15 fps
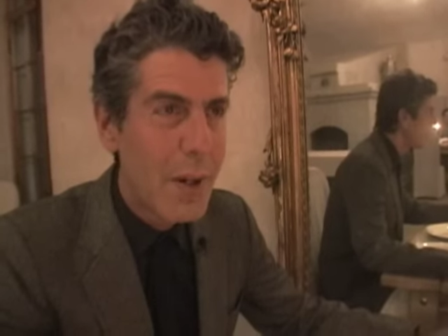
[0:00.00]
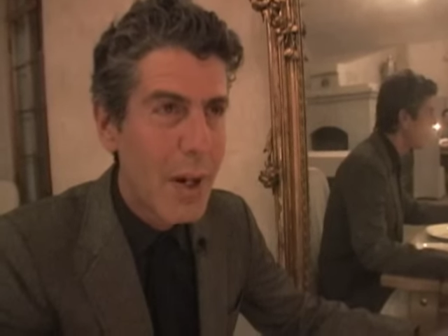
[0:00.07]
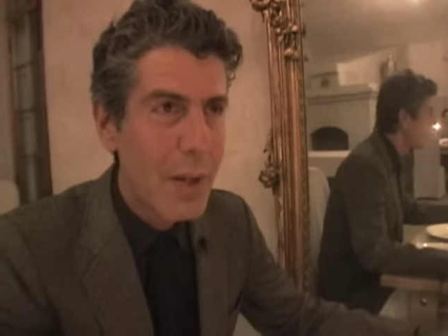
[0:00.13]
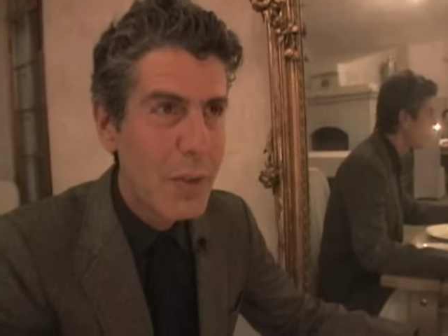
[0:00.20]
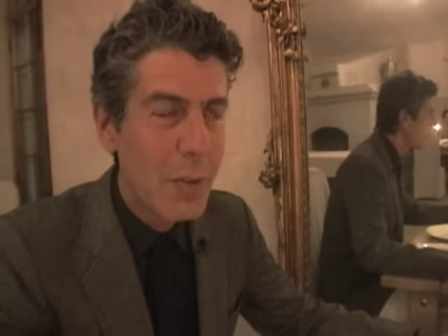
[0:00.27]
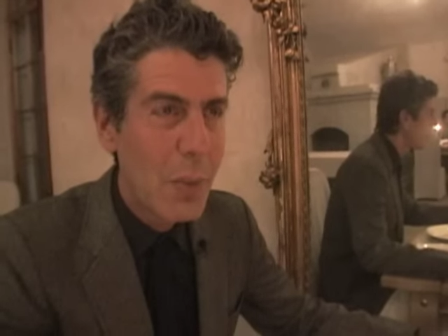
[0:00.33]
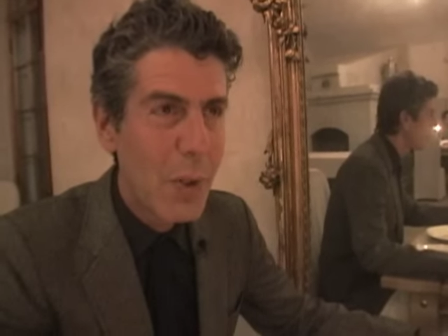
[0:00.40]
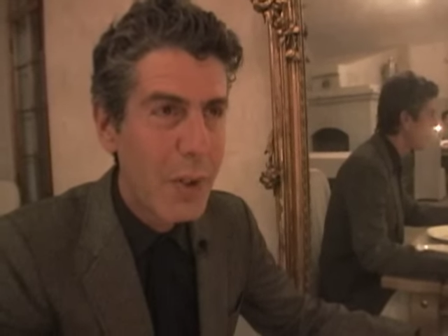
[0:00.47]

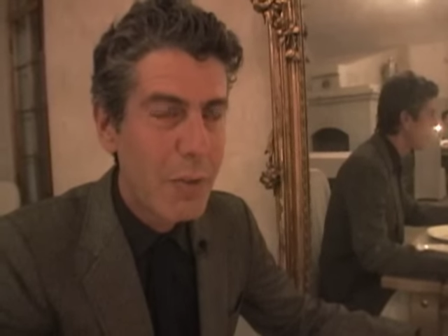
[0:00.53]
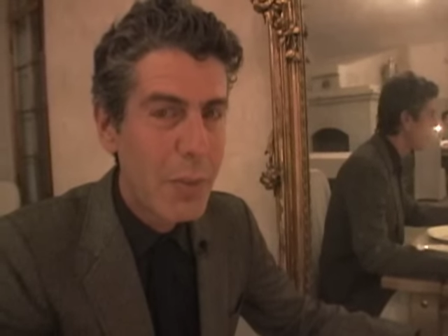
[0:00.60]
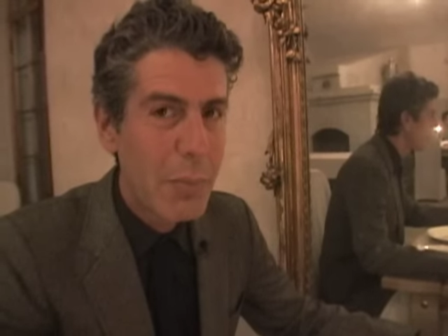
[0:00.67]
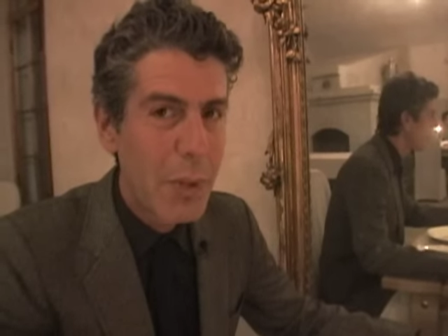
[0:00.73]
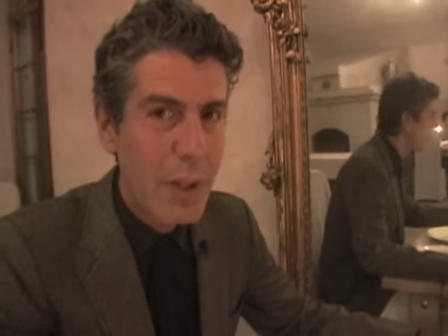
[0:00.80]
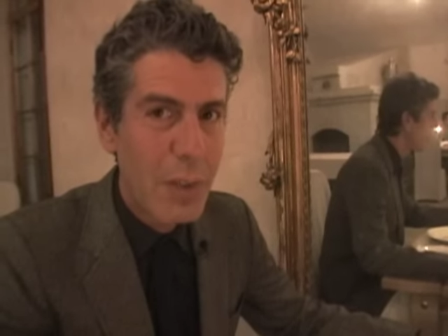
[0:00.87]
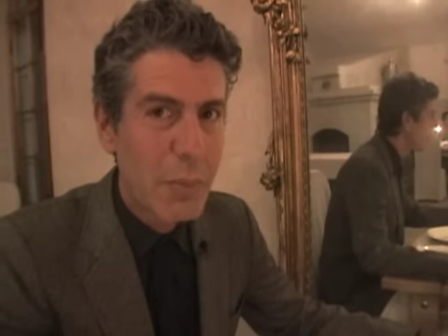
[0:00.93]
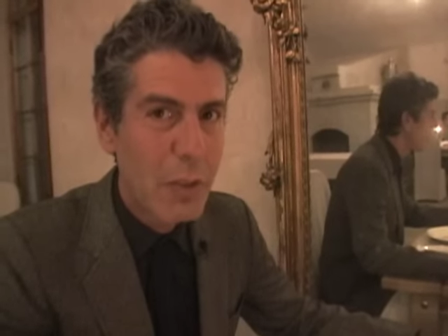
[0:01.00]
Either one of
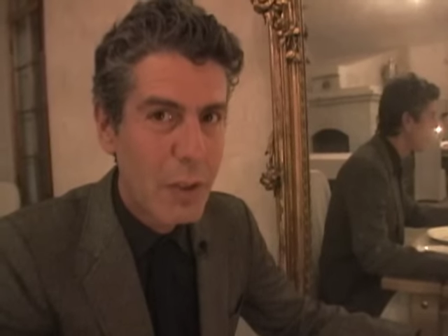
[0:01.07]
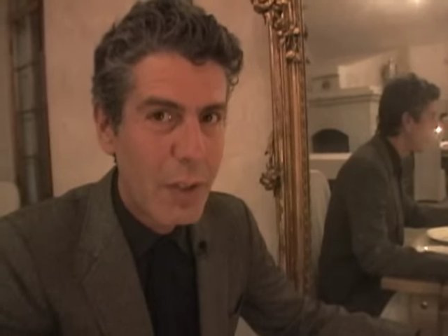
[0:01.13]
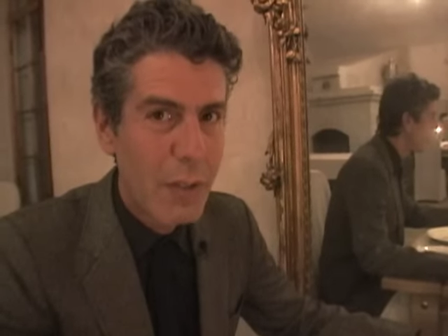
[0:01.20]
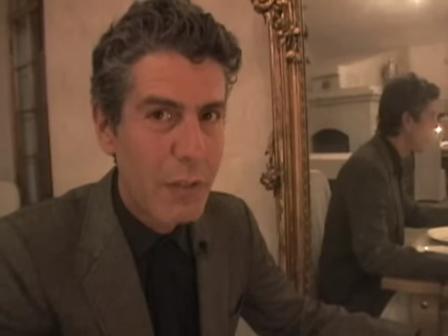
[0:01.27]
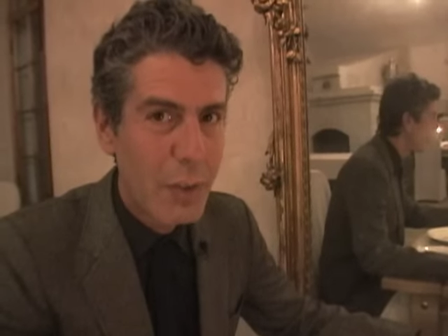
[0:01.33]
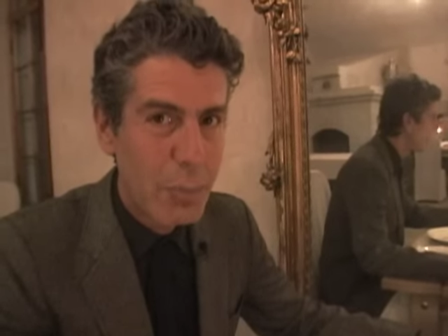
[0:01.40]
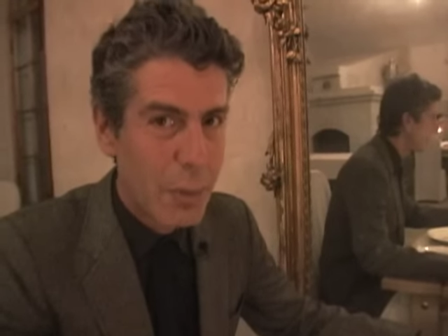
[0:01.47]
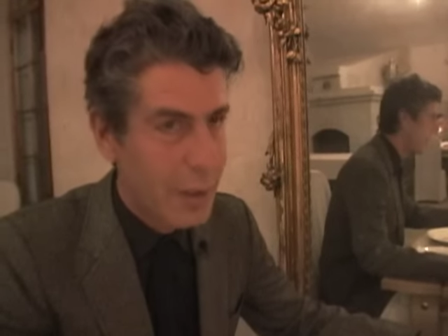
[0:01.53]
them by
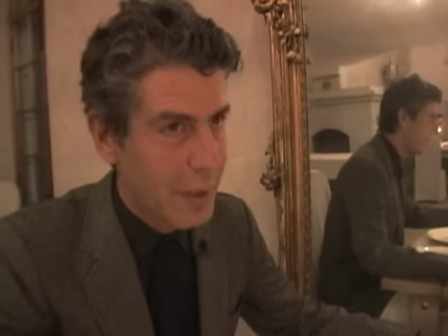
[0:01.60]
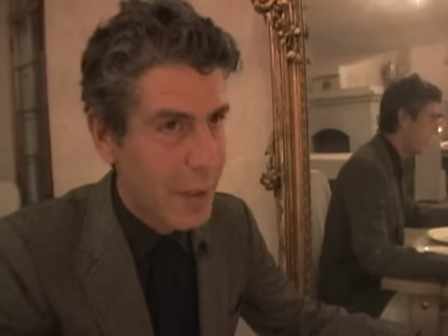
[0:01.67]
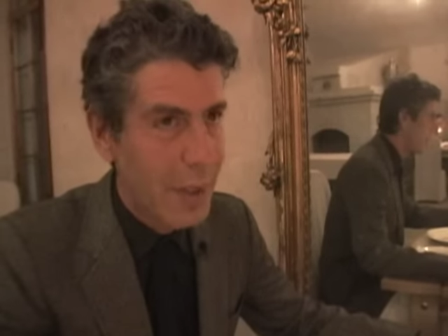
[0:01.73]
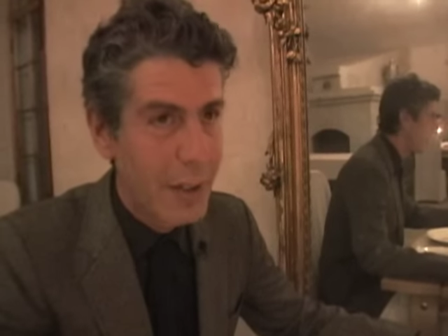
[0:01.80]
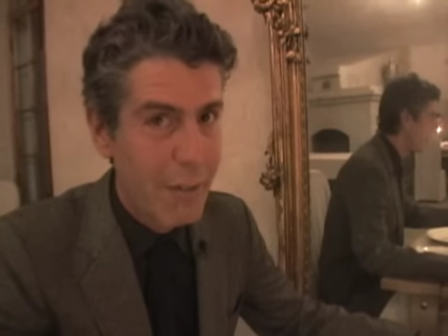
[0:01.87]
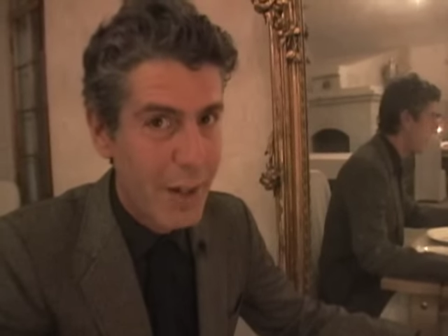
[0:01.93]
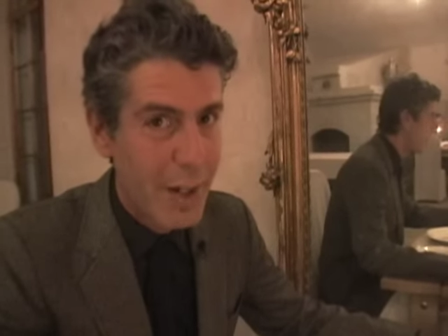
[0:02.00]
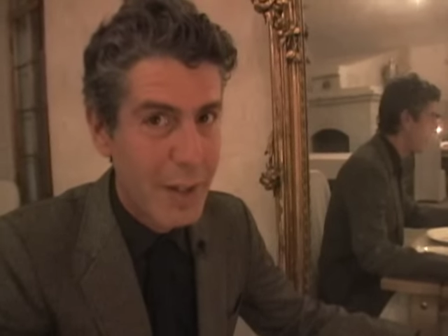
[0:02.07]
themselves is probably
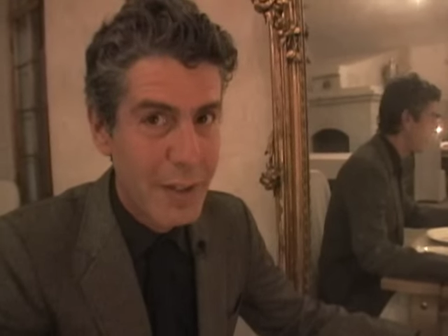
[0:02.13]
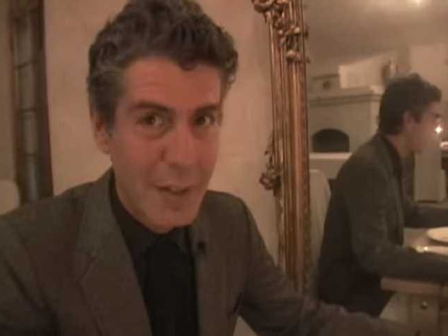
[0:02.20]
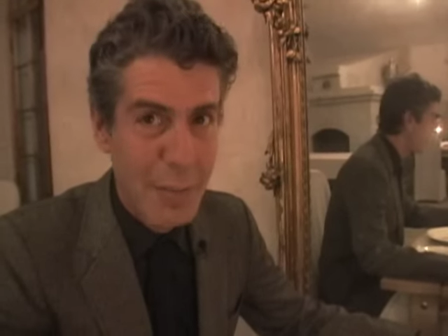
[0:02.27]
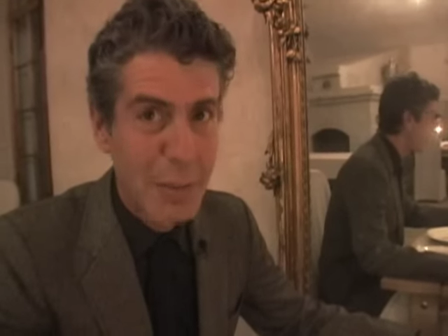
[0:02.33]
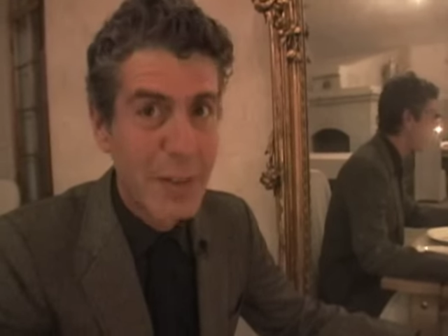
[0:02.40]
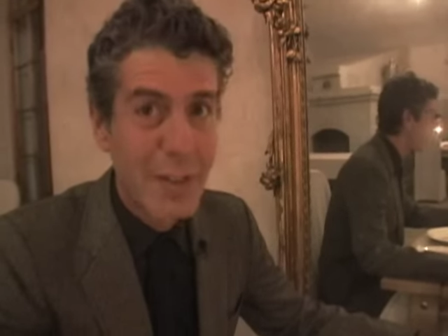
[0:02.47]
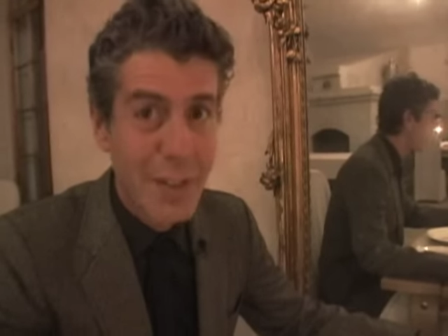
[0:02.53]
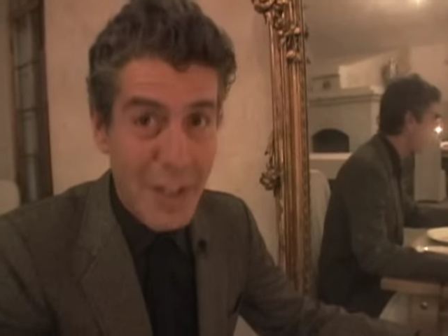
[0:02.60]
not a great
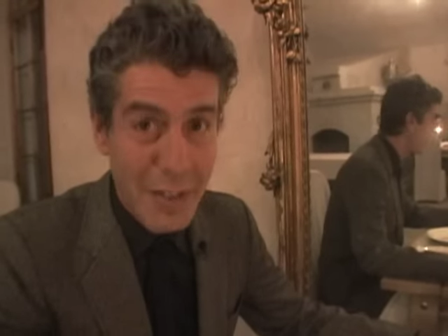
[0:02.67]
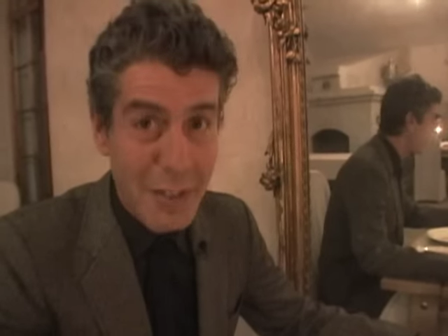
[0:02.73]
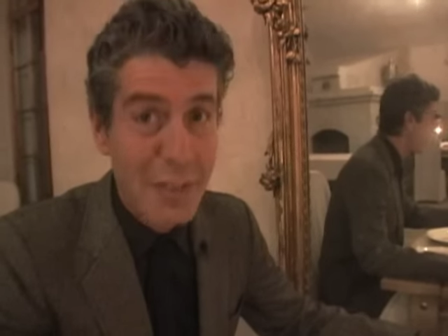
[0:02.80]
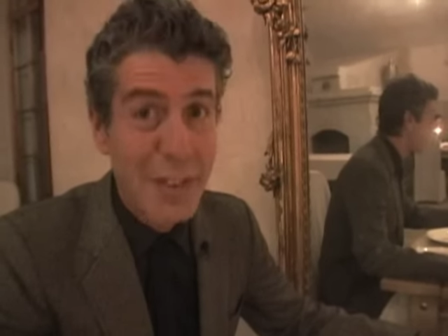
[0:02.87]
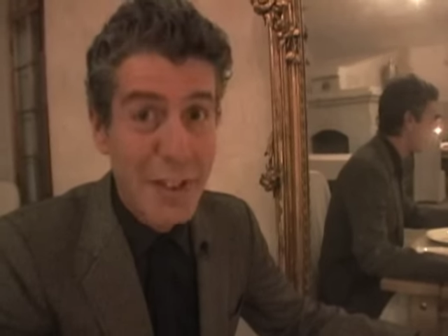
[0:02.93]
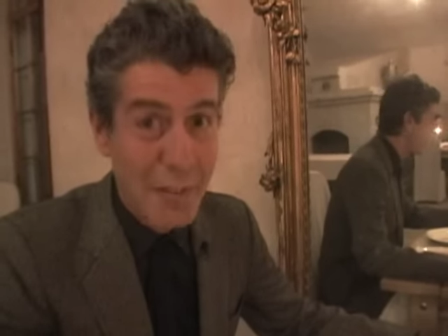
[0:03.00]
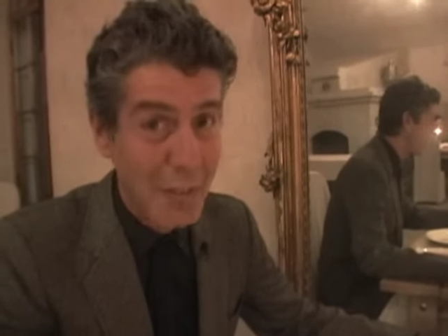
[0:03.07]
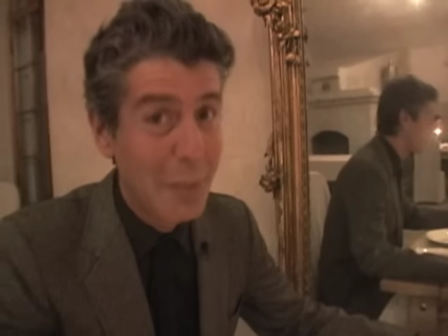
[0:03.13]
idea, but together
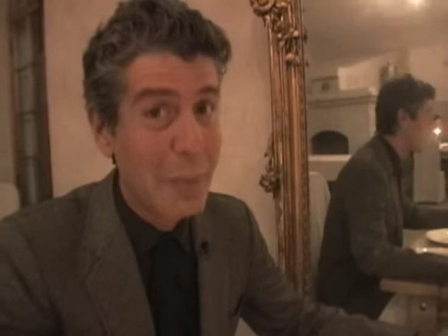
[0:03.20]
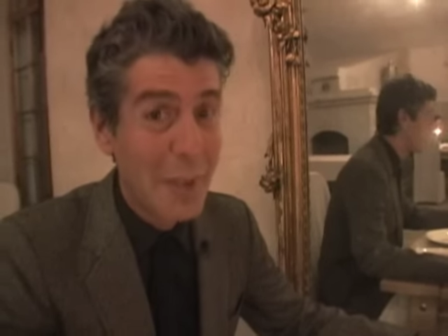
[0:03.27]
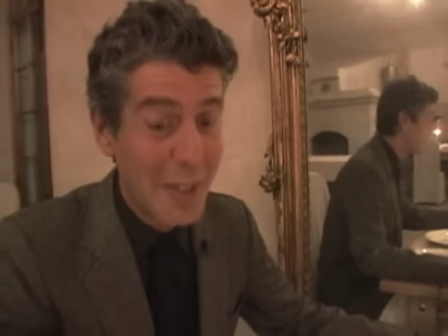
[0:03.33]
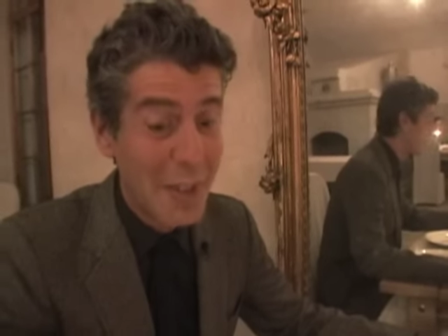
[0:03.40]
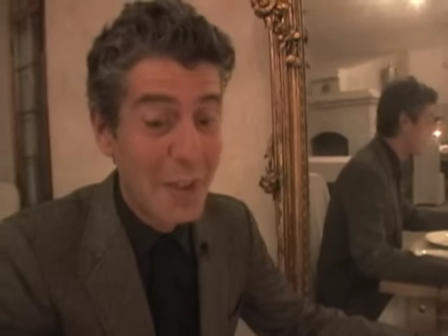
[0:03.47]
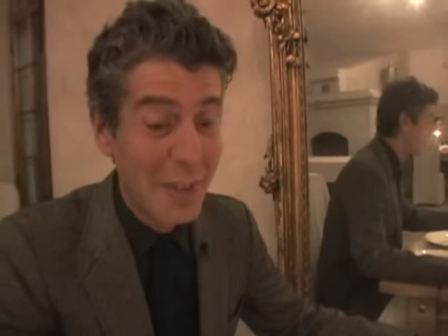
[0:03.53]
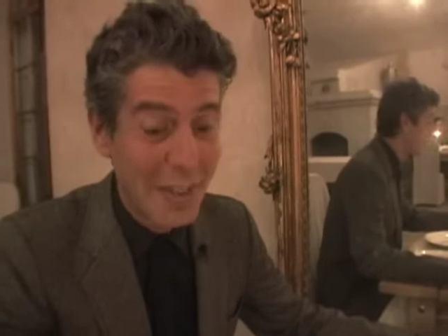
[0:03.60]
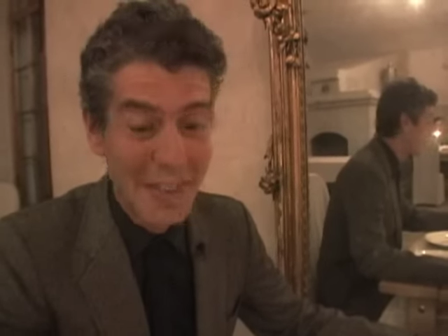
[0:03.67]
they feel
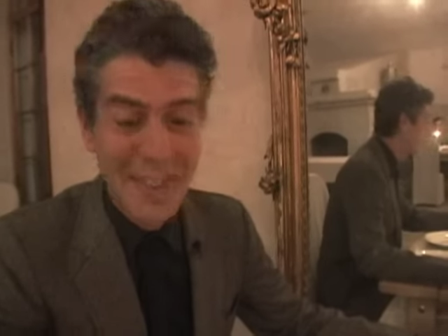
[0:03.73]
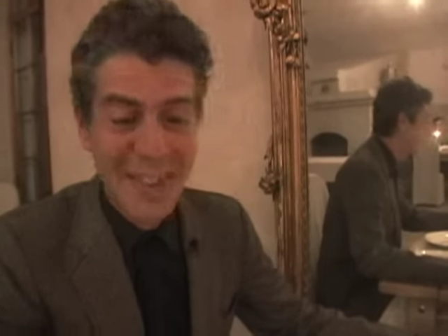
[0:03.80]
really good.